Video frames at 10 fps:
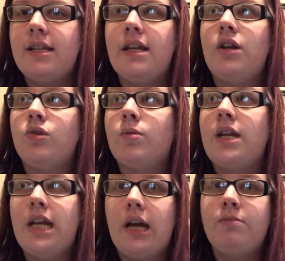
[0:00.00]
He knows when
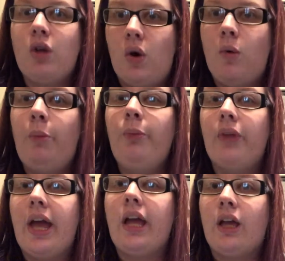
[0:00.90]
he comes home,
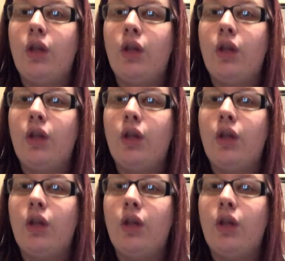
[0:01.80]
like,